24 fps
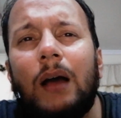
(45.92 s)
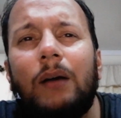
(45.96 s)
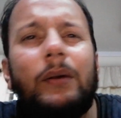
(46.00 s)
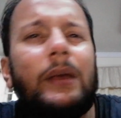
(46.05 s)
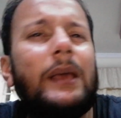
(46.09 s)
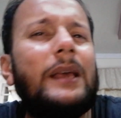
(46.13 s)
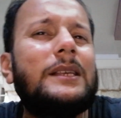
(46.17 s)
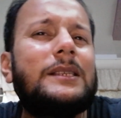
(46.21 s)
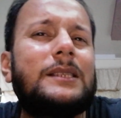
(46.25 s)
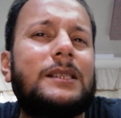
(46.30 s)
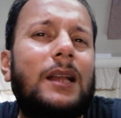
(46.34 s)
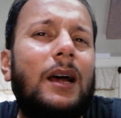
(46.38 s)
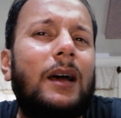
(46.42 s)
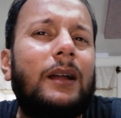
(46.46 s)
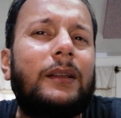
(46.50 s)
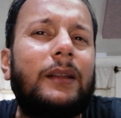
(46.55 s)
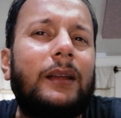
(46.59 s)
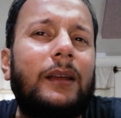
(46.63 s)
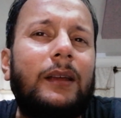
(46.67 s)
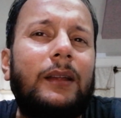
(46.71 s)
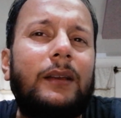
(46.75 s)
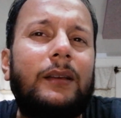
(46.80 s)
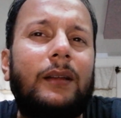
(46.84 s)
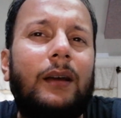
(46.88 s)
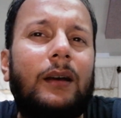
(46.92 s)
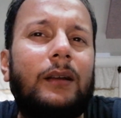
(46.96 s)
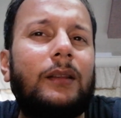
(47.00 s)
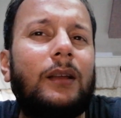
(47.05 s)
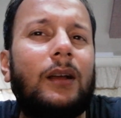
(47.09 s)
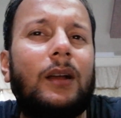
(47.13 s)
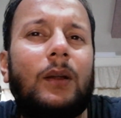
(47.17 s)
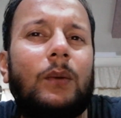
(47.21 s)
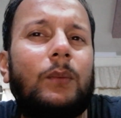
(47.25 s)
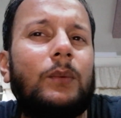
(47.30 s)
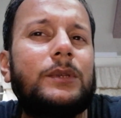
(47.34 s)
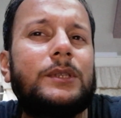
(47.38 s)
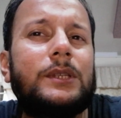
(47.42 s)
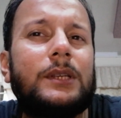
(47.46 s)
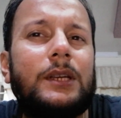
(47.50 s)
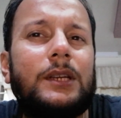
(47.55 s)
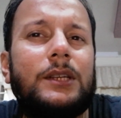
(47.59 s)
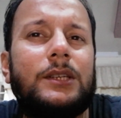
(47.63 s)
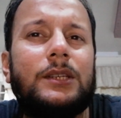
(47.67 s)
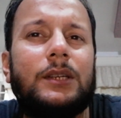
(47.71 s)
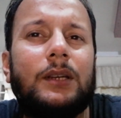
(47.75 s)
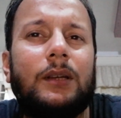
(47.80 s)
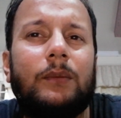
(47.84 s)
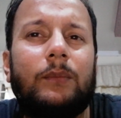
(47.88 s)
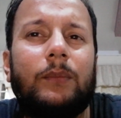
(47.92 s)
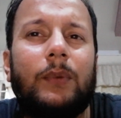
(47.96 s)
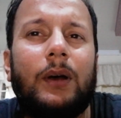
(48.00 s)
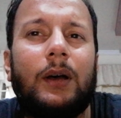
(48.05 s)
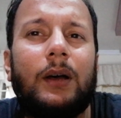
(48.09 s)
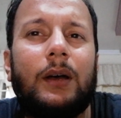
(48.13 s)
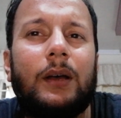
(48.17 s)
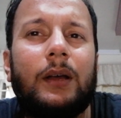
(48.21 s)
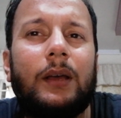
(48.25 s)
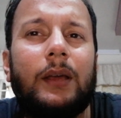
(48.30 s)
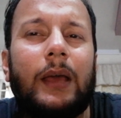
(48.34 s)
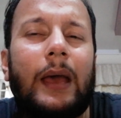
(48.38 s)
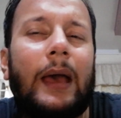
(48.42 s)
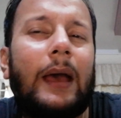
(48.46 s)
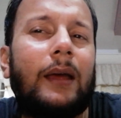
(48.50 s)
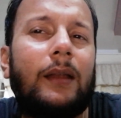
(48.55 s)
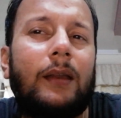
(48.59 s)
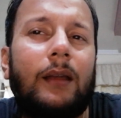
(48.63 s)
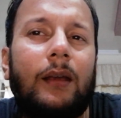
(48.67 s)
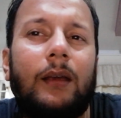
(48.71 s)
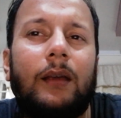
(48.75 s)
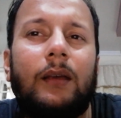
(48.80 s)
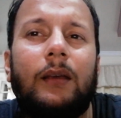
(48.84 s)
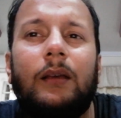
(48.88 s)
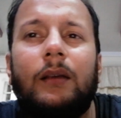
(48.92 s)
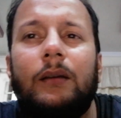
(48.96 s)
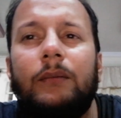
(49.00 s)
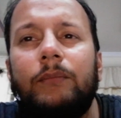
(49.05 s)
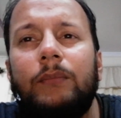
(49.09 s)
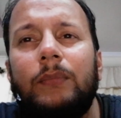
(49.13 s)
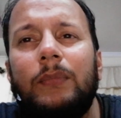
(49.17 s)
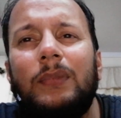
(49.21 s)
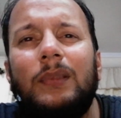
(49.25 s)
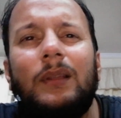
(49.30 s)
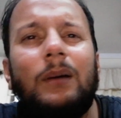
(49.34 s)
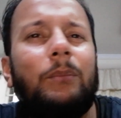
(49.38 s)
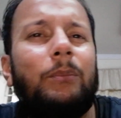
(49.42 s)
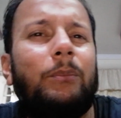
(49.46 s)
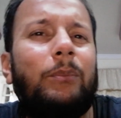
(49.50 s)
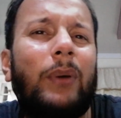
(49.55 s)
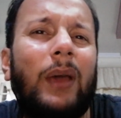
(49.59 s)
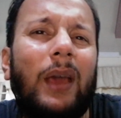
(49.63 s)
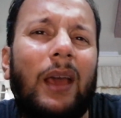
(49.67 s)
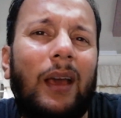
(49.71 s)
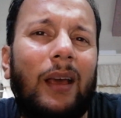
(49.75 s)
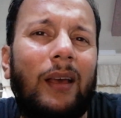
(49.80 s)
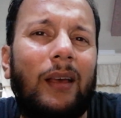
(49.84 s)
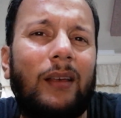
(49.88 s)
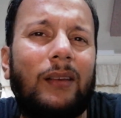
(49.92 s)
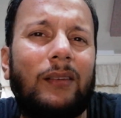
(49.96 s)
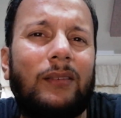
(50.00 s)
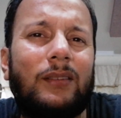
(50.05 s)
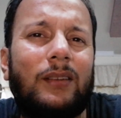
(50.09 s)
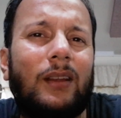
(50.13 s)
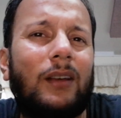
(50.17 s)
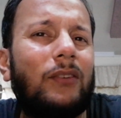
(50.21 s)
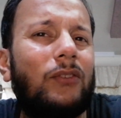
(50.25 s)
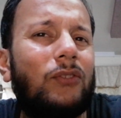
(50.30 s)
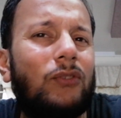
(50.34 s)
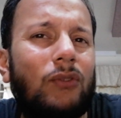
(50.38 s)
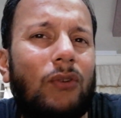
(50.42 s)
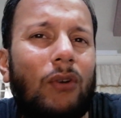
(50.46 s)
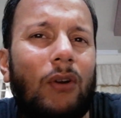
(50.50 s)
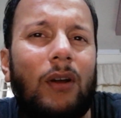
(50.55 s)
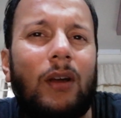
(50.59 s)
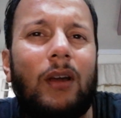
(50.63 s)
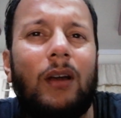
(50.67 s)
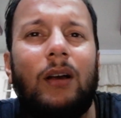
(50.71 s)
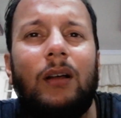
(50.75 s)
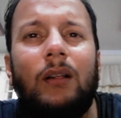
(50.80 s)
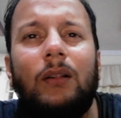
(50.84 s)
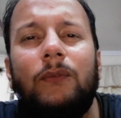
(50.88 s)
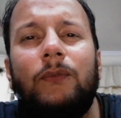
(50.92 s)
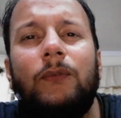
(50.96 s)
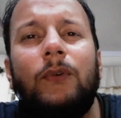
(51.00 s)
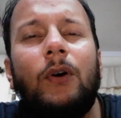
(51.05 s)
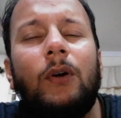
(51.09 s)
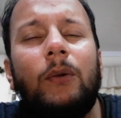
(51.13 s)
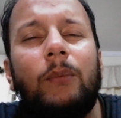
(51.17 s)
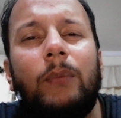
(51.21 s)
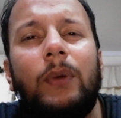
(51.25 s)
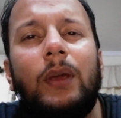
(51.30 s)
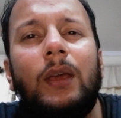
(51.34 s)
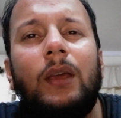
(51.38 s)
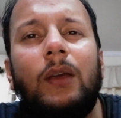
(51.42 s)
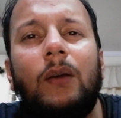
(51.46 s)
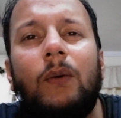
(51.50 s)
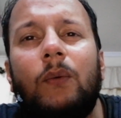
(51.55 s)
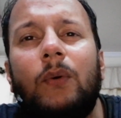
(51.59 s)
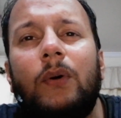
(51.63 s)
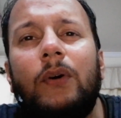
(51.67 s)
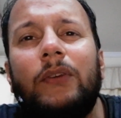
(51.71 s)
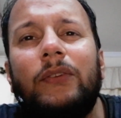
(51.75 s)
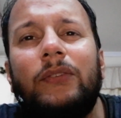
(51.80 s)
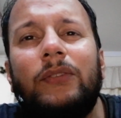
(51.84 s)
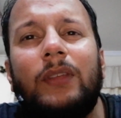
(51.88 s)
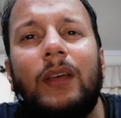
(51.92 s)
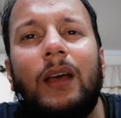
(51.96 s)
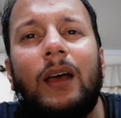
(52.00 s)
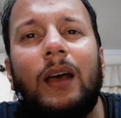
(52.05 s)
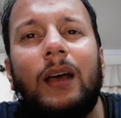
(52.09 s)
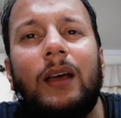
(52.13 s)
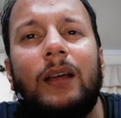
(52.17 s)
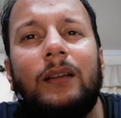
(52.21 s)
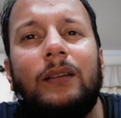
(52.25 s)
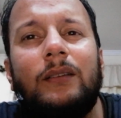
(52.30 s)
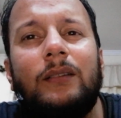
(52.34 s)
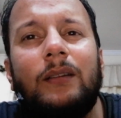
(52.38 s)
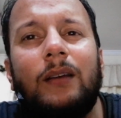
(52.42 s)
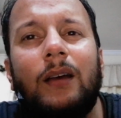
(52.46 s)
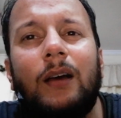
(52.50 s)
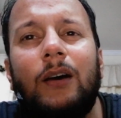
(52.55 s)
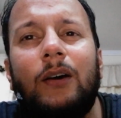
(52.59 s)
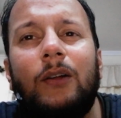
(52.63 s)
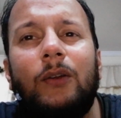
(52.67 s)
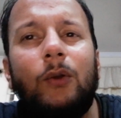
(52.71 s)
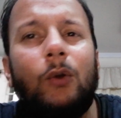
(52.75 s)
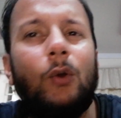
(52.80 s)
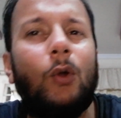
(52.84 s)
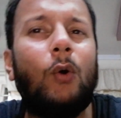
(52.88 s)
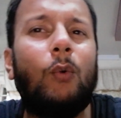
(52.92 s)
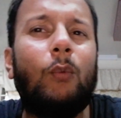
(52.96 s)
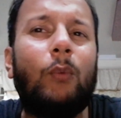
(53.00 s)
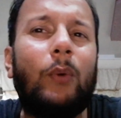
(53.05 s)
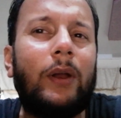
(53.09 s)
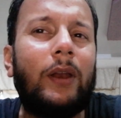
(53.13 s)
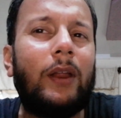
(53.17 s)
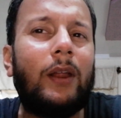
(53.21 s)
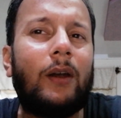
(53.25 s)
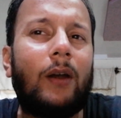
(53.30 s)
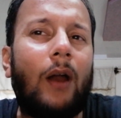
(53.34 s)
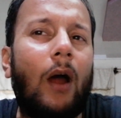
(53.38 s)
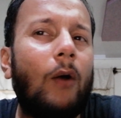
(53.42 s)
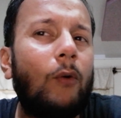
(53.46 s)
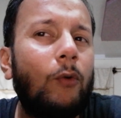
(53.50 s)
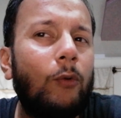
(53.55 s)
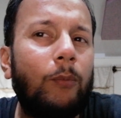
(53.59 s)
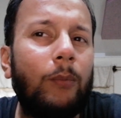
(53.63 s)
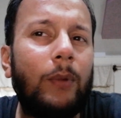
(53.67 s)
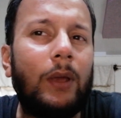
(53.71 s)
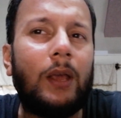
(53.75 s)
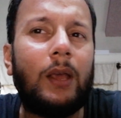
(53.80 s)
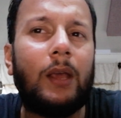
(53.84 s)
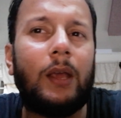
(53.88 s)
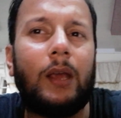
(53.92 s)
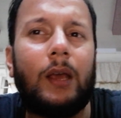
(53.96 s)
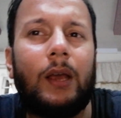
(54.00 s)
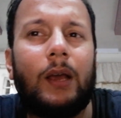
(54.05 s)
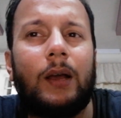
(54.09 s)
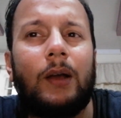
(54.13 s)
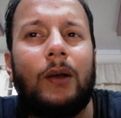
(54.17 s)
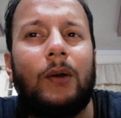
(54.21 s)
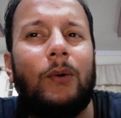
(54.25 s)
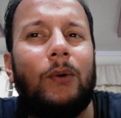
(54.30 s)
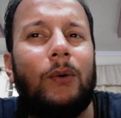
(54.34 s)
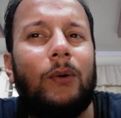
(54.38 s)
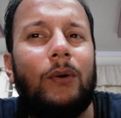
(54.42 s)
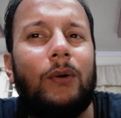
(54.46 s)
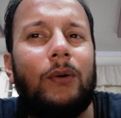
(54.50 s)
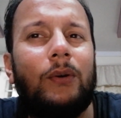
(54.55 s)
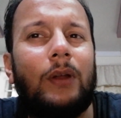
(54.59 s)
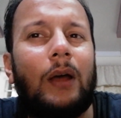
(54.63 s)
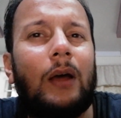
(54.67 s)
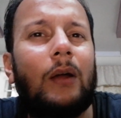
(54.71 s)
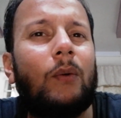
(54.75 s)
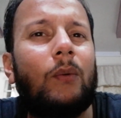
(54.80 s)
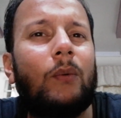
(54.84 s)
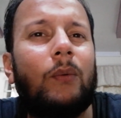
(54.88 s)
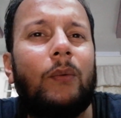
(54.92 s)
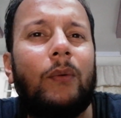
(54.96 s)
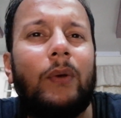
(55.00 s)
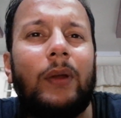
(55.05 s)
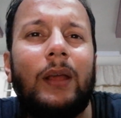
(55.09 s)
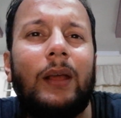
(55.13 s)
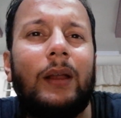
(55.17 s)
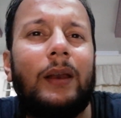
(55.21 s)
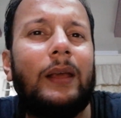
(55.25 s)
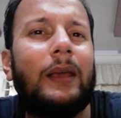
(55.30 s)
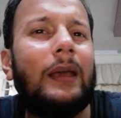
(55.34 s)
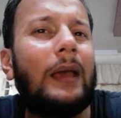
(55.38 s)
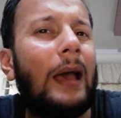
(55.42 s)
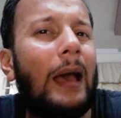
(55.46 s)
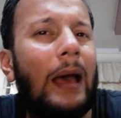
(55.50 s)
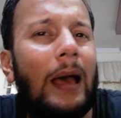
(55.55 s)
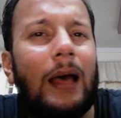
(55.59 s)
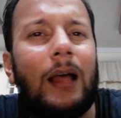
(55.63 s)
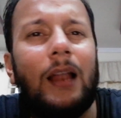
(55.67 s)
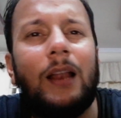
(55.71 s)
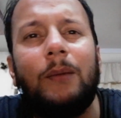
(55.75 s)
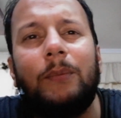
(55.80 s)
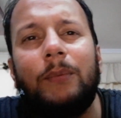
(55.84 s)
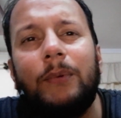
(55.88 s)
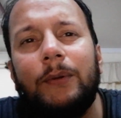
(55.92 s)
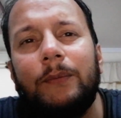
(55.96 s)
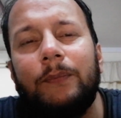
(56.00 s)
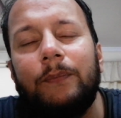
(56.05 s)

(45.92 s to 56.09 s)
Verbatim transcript: He started the conversation by adding, "The biggest struggle for me was that no one around me could really help.